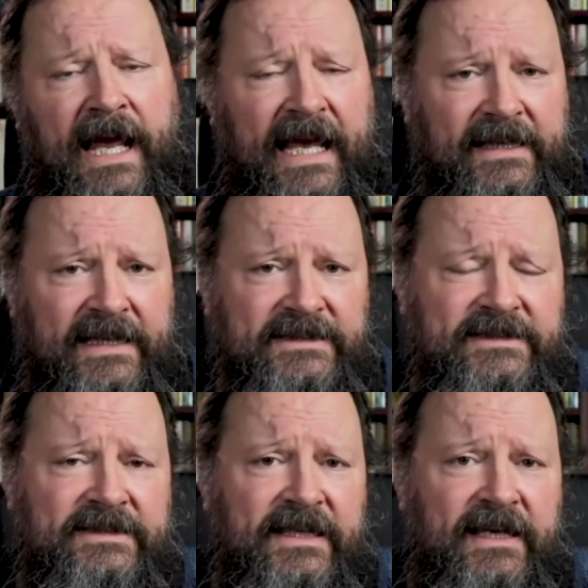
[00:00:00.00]
And
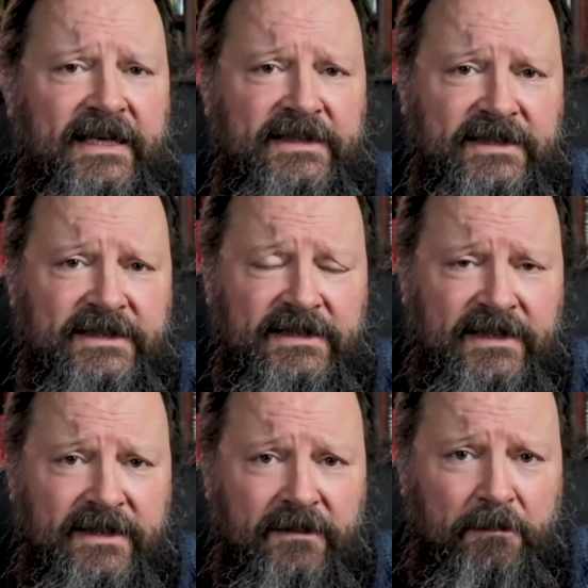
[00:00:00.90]
this
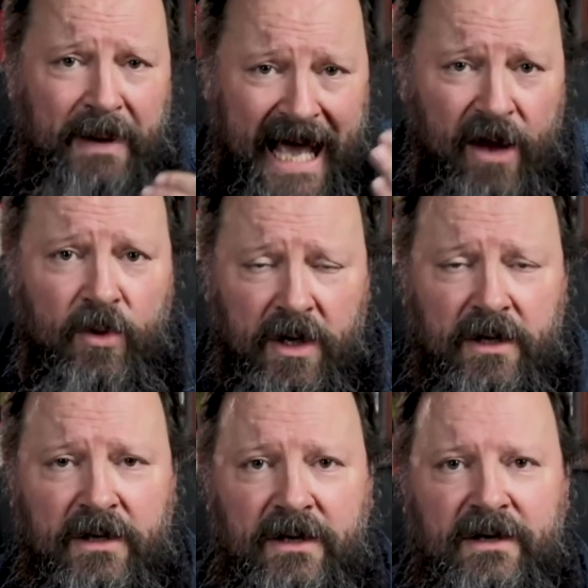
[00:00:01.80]

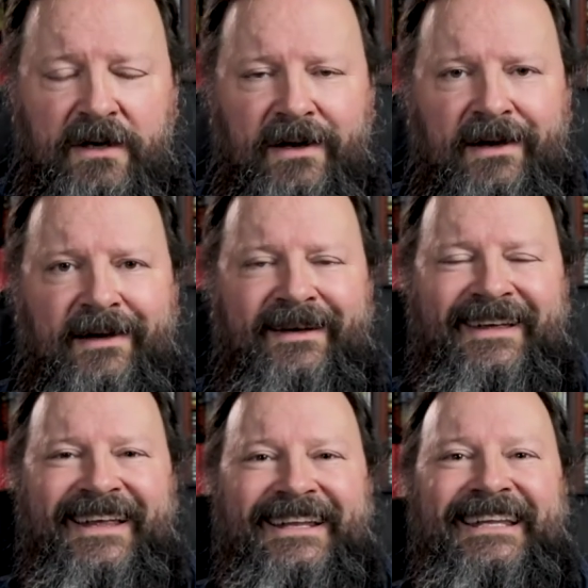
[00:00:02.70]
power
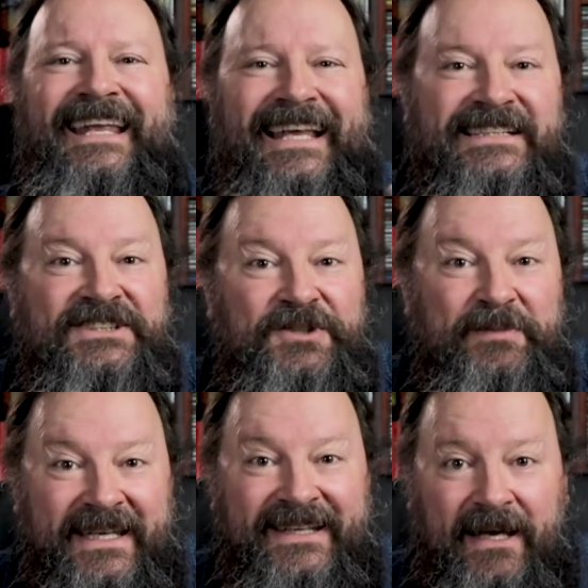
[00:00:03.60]
needs to
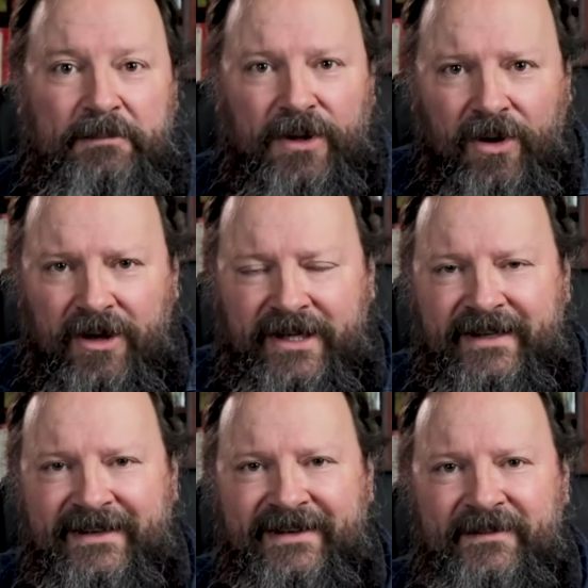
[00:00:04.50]
be
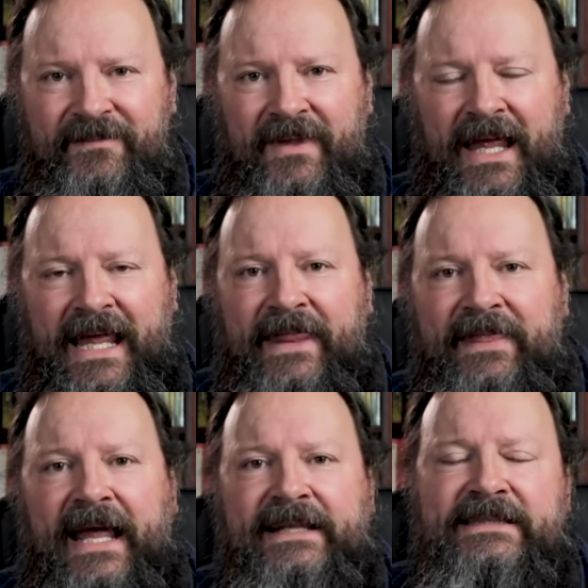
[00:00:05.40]
deployed.
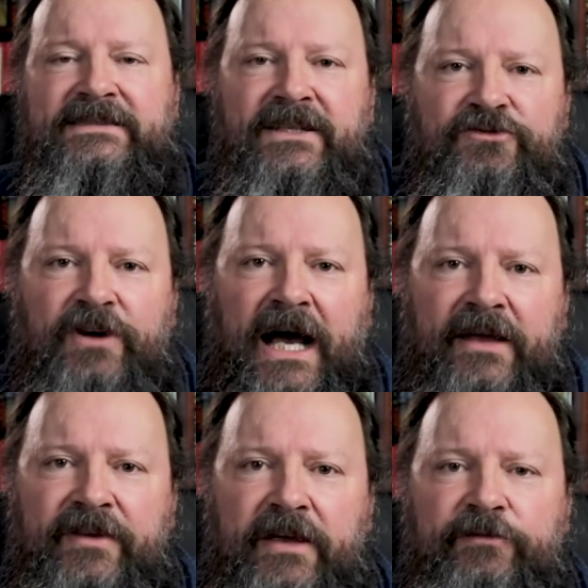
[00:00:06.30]
That is the
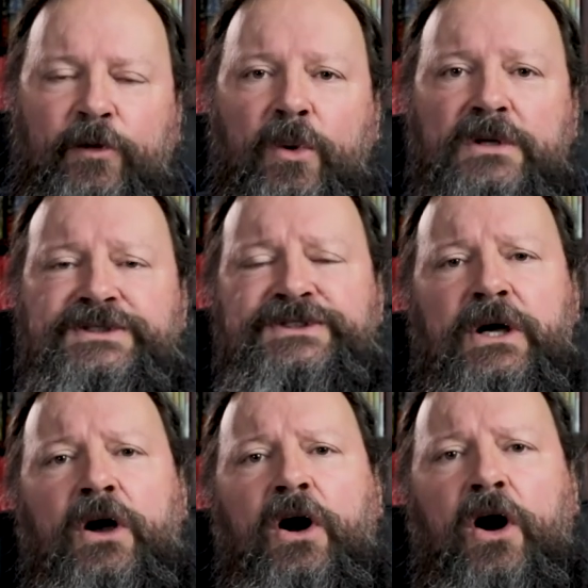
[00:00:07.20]
driving force
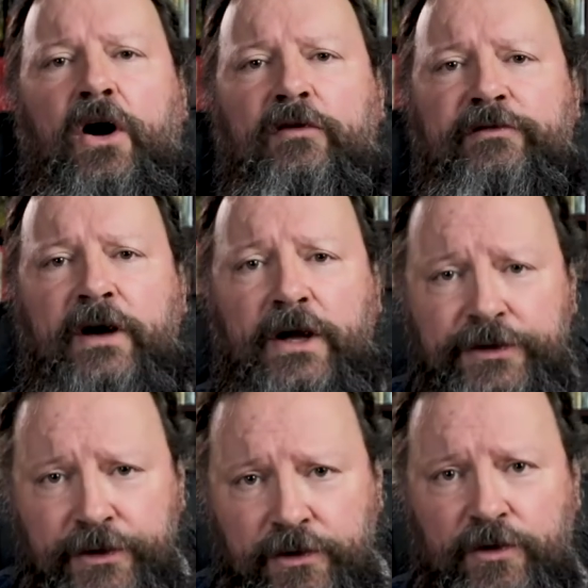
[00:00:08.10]
of
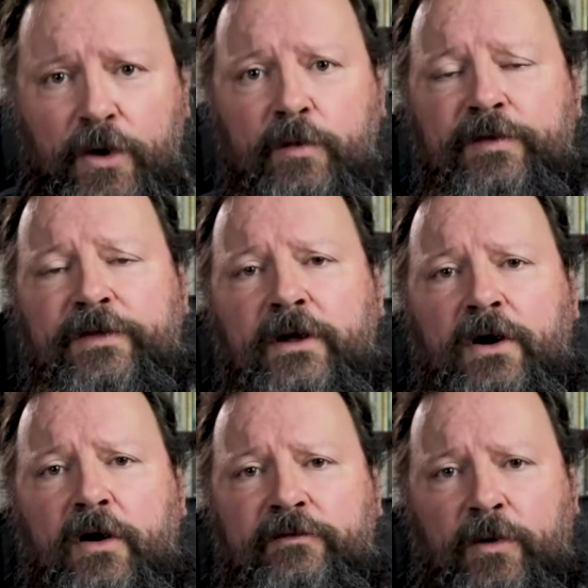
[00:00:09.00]
the growth
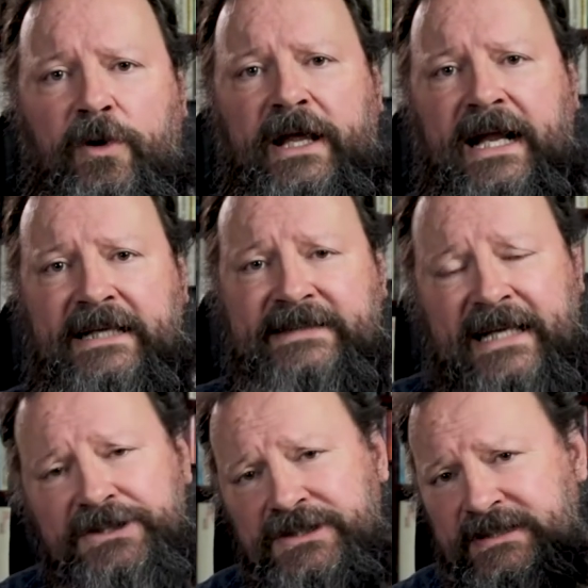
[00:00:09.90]
of
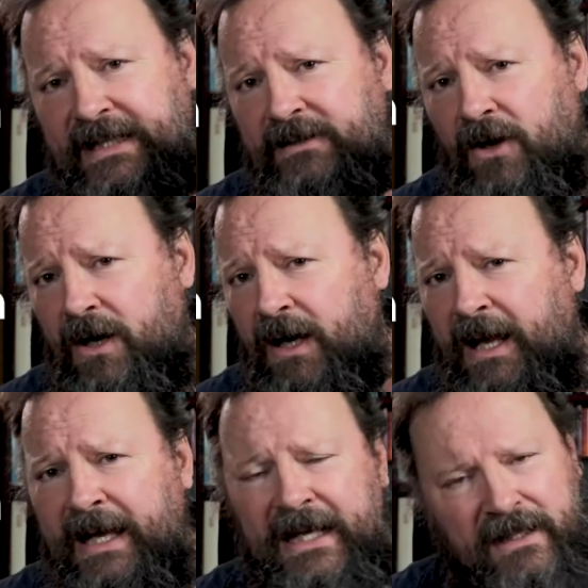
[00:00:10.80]
organizations that are,
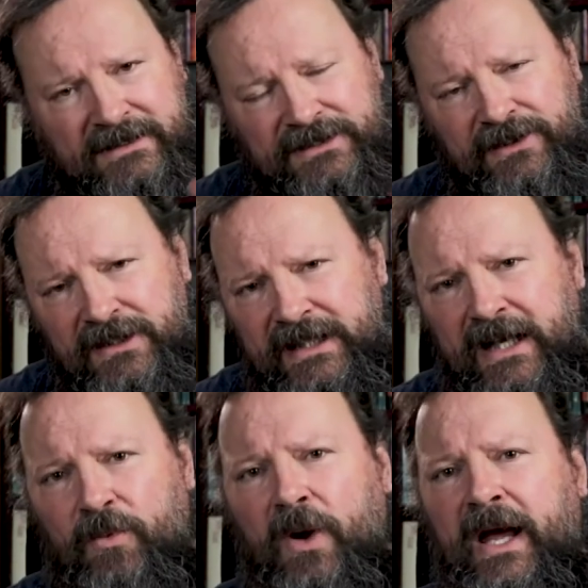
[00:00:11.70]
in a
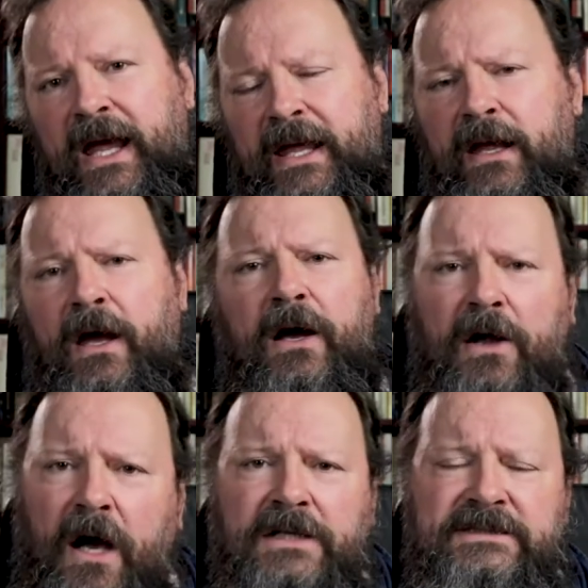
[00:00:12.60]
certain way,
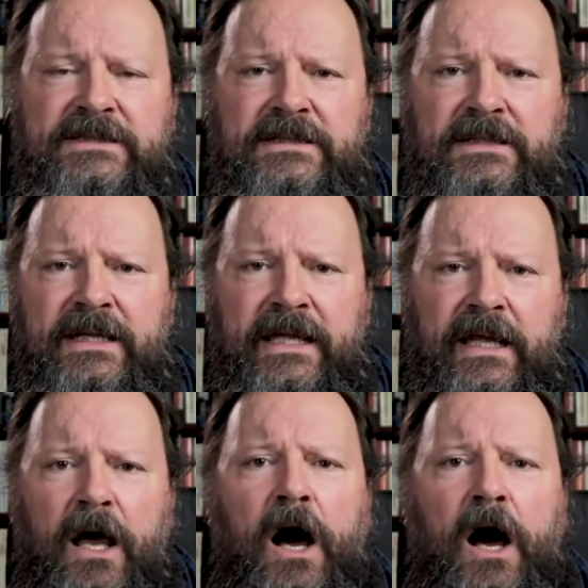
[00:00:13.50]
constantly